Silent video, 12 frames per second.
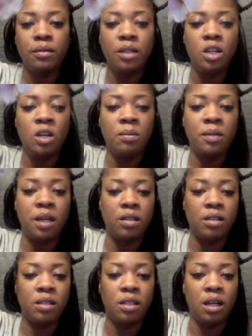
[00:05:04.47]
I hope y'all can
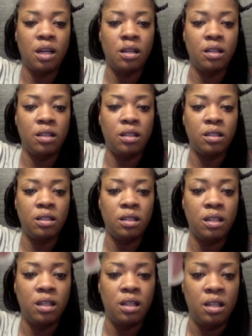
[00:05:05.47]
see all this,
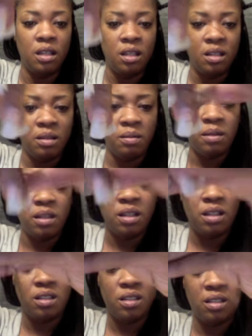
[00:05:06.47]

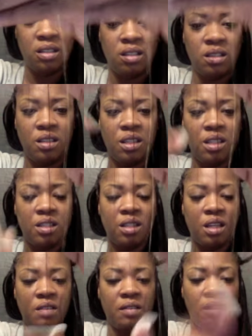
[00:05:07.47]
but that's not even